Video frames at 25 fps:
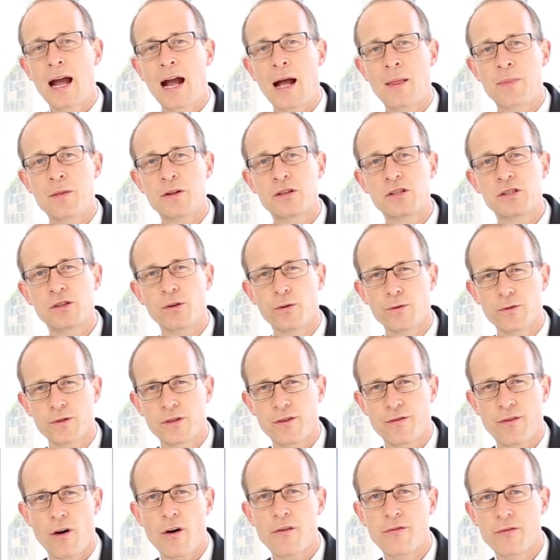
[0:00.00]
And the
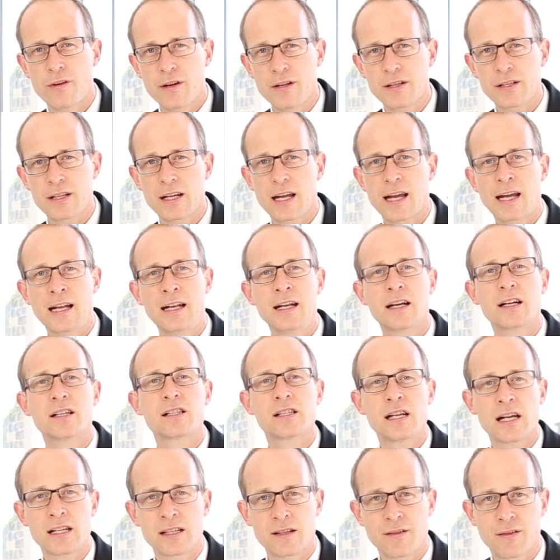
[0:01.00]
sorts of offers in
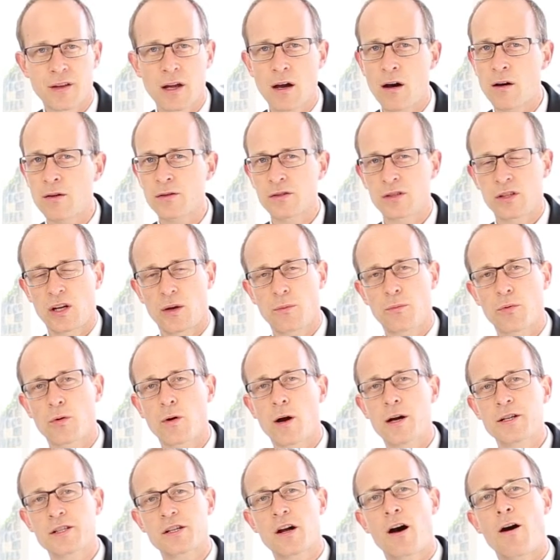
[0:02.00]
excess of the asking
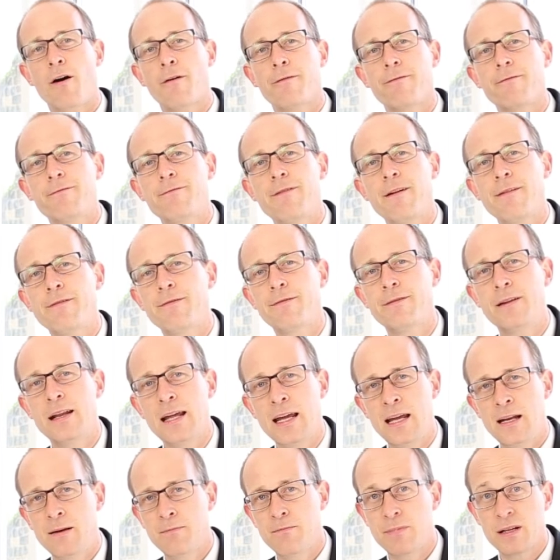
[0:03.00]
price are
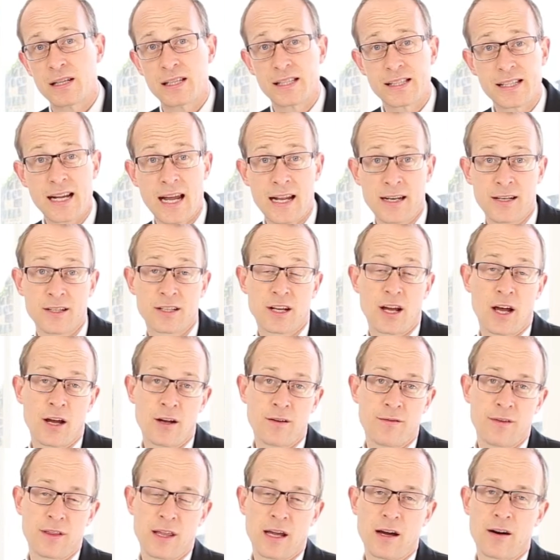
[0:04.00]
15%
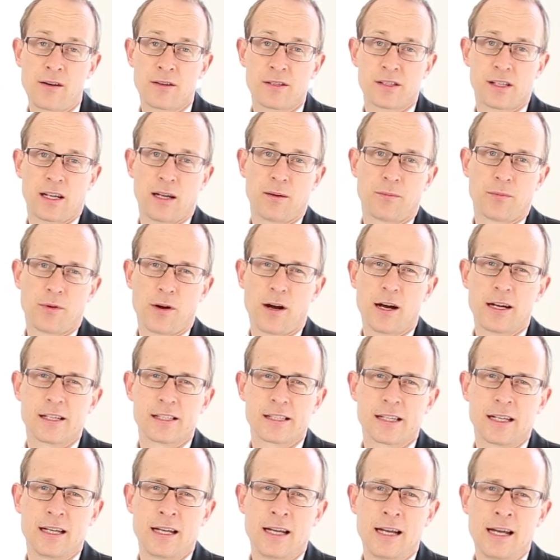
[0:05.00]
over the asking
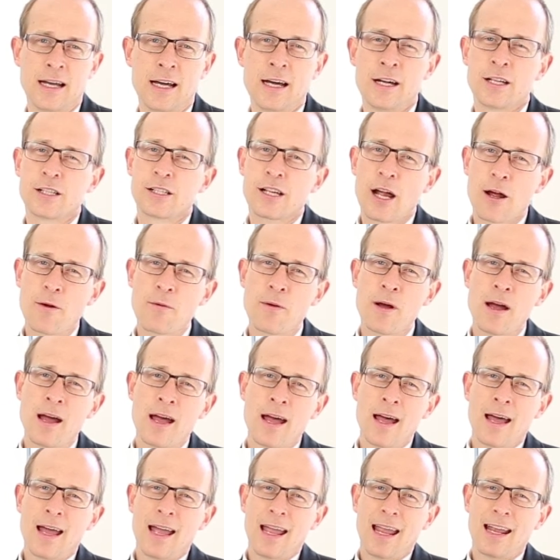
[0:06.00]
price. So
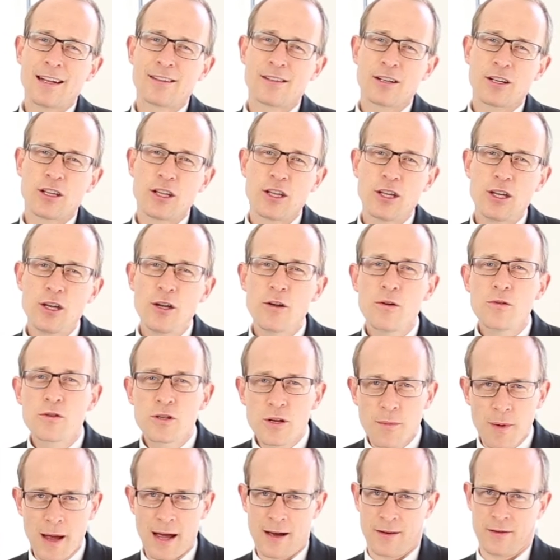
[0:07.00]
it's a
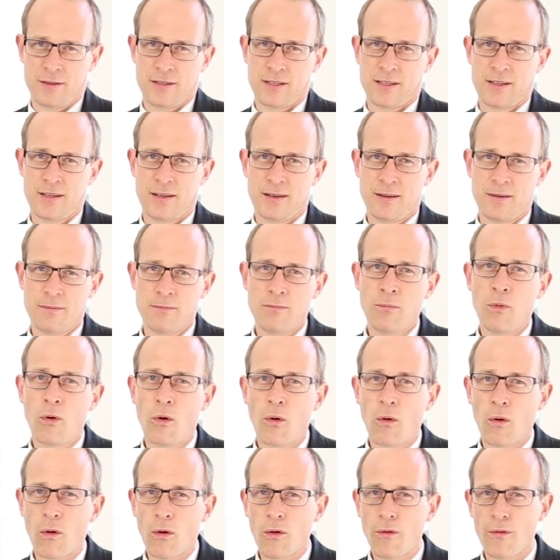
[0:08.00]
huge amount
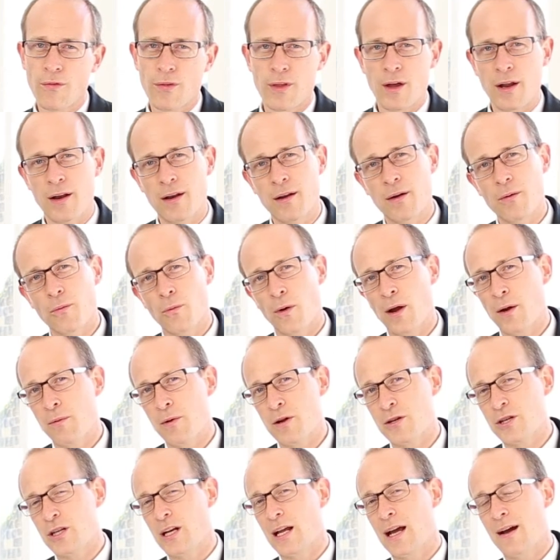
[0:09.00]
more than we
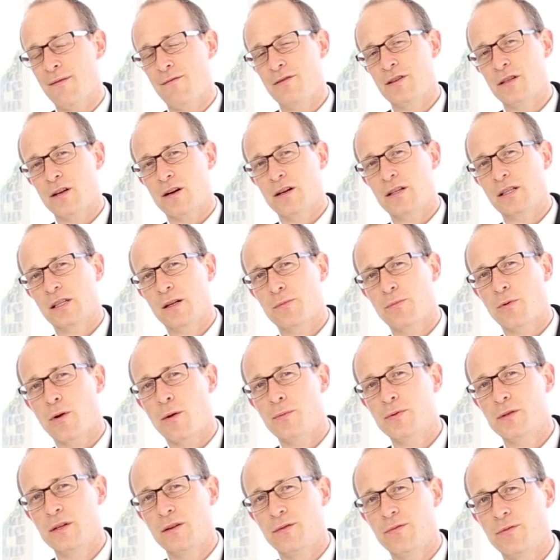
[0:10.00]
originally advertised the
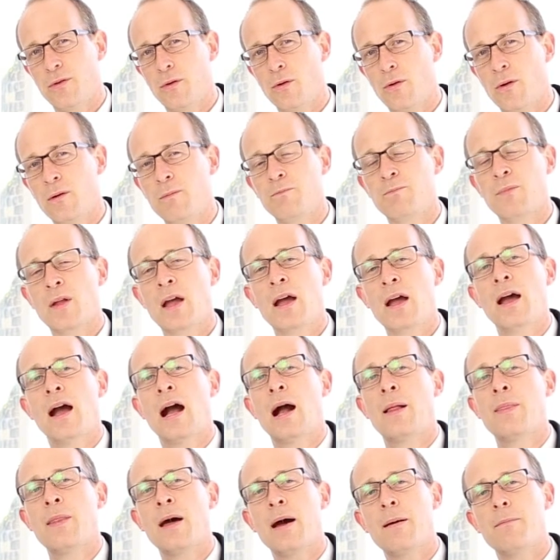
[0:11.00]
property for.
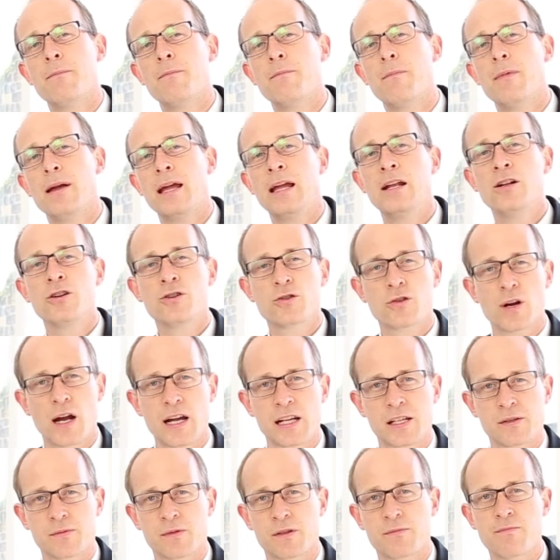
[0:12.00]
And that
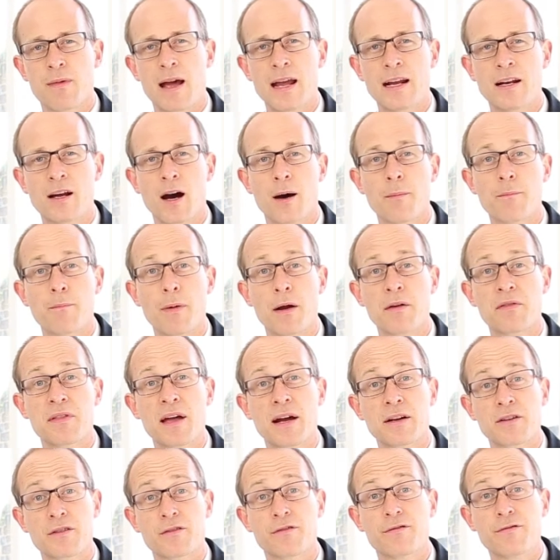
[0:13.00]
interest was made up both
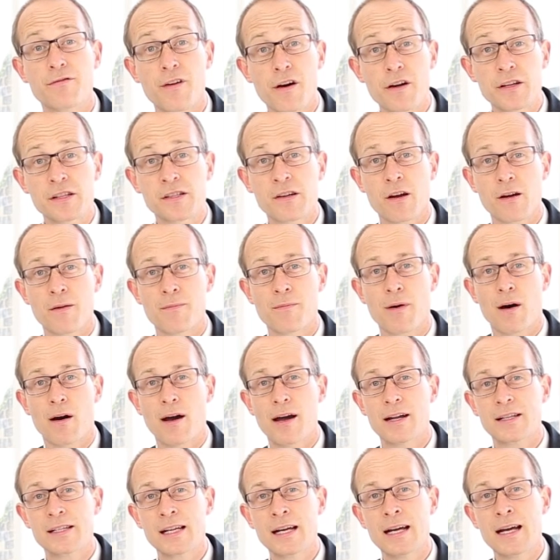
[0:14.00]
out of first-time
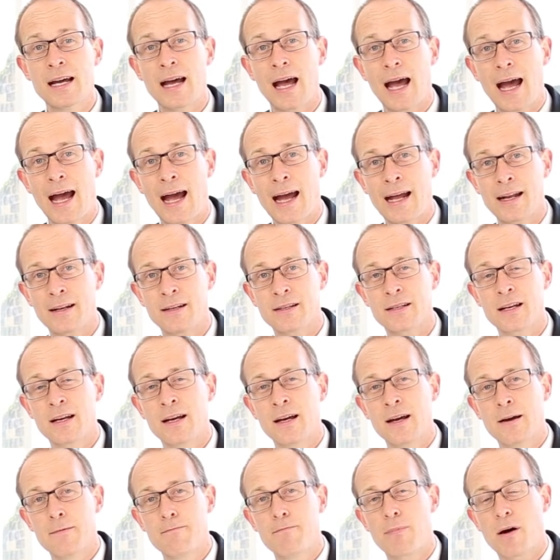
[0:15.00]
buyers and
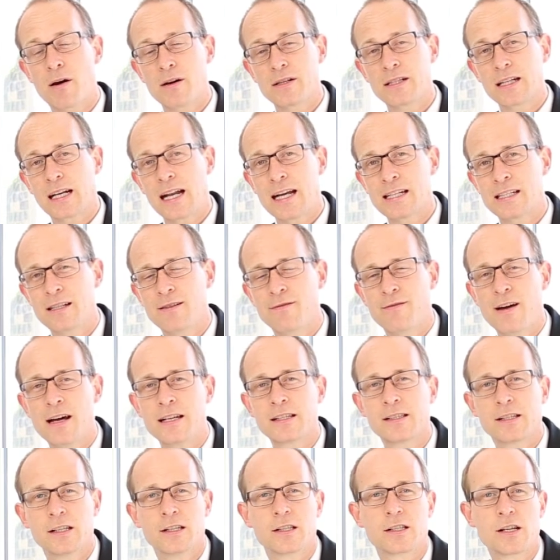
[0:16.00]
buy-to-let
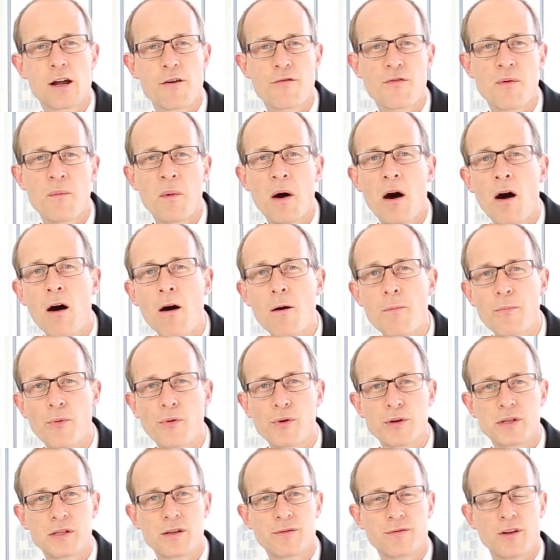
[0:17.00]
investors. So from our
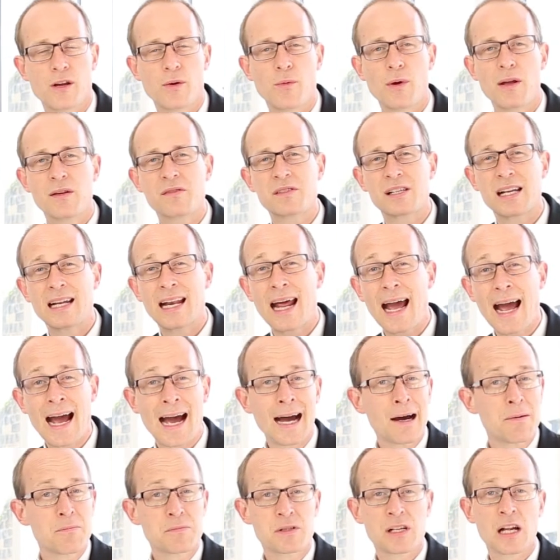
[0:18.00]
point of view, we have seen
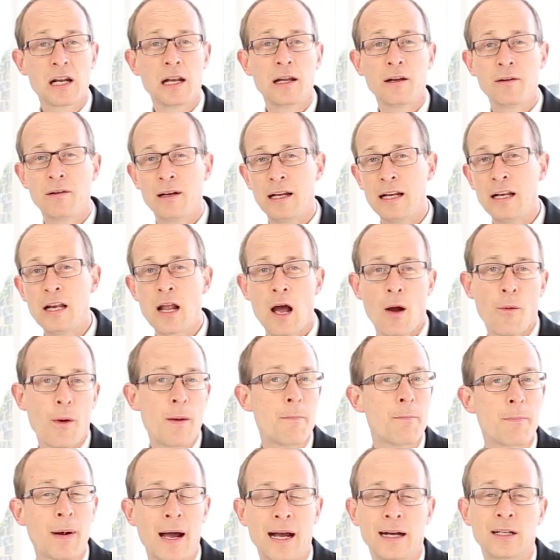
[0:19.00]
absolutely no
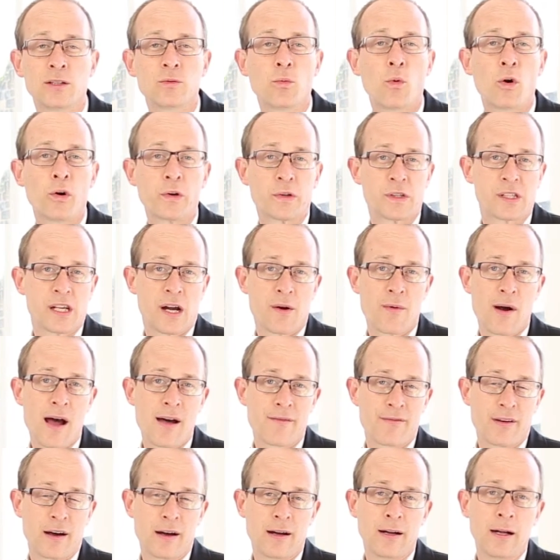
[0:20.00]
impact
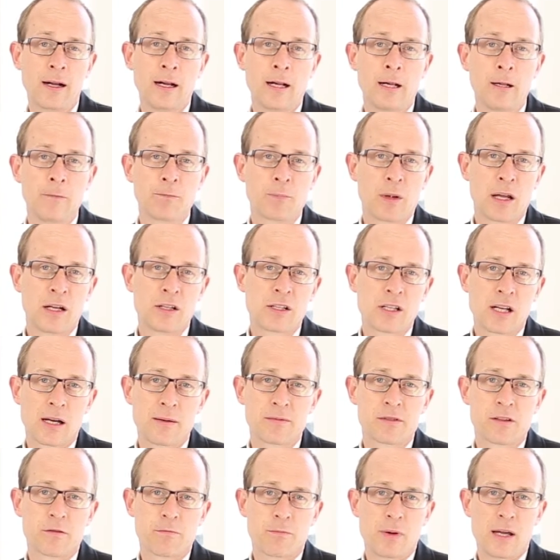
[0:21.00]
whatsoever in
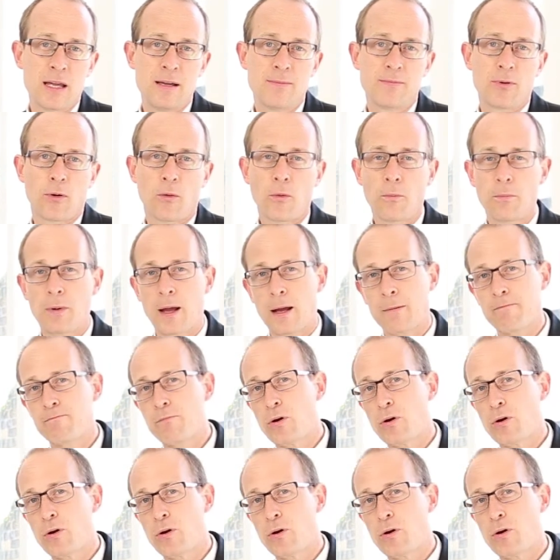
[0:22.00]
terms of people being